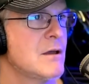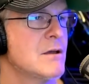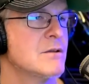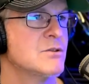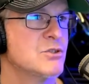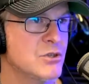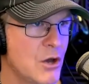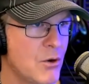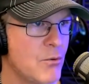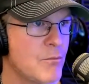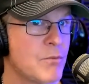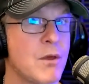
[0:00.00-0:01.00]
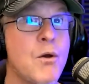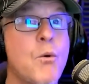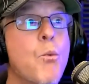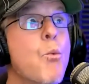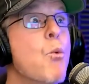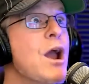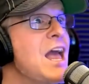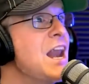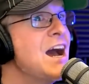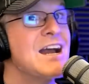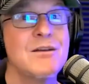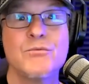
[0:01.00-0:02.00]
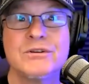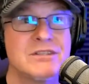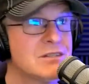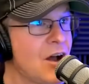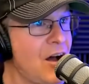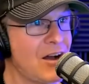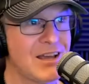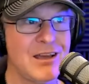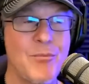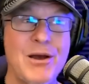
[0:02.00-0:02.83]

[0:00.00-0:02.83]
So when I was talking